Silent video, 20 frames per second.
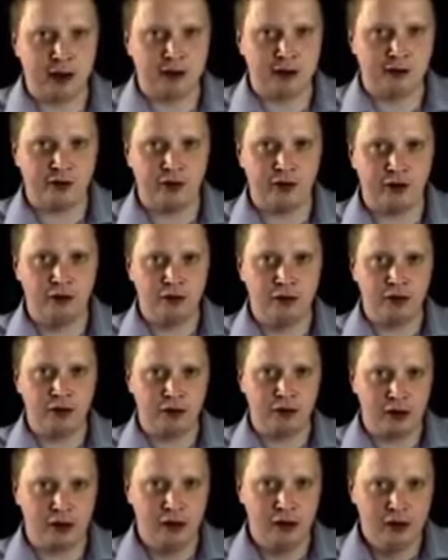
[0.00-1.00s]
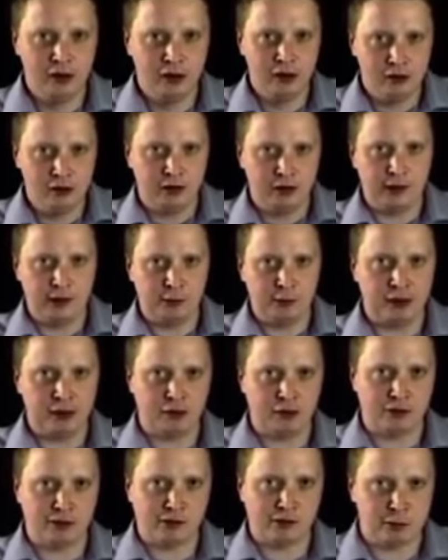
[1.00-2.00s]
match, you know, like he's about
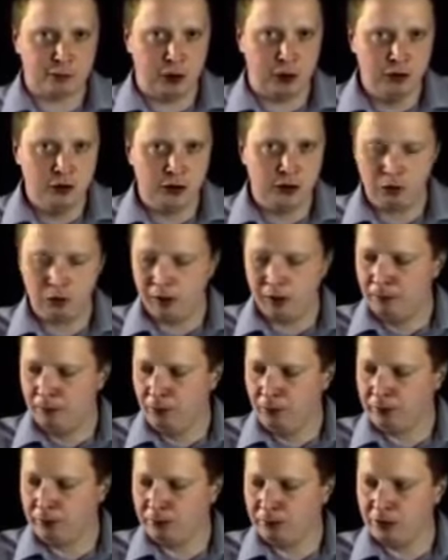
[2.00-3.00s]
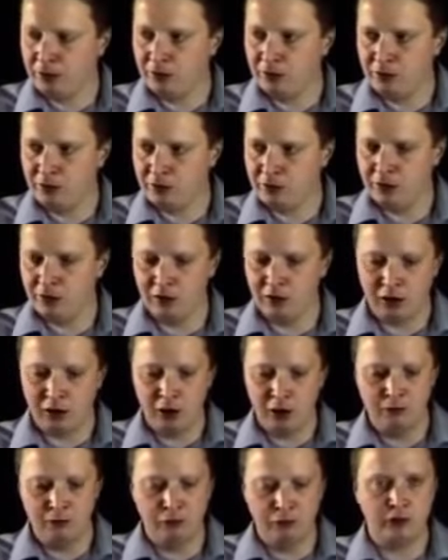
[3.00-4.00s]
to explode at one point because he just couldn't
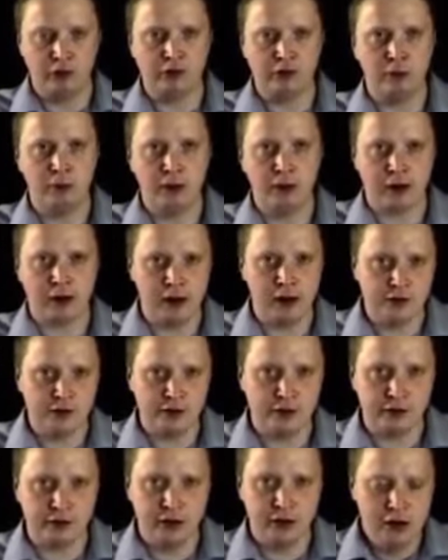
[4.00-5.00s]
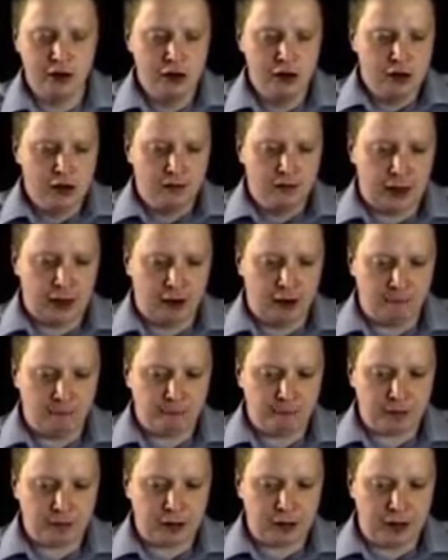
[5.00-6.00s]
cope with all these complications. Now,
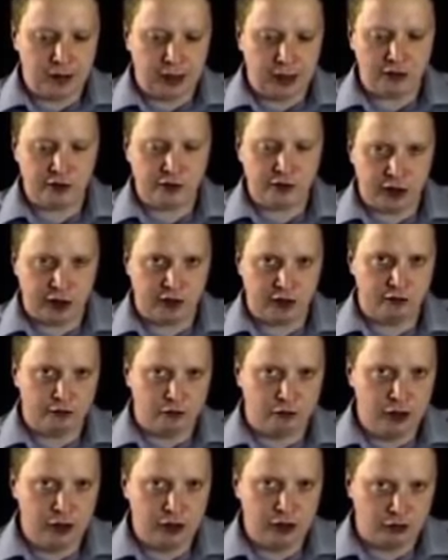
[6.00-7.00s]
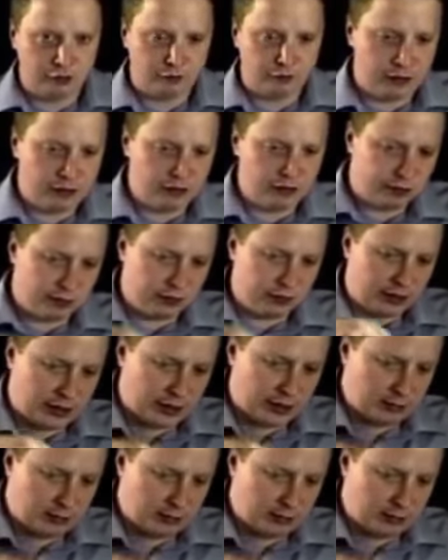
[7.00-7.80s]
he actually has a very good defence here. In the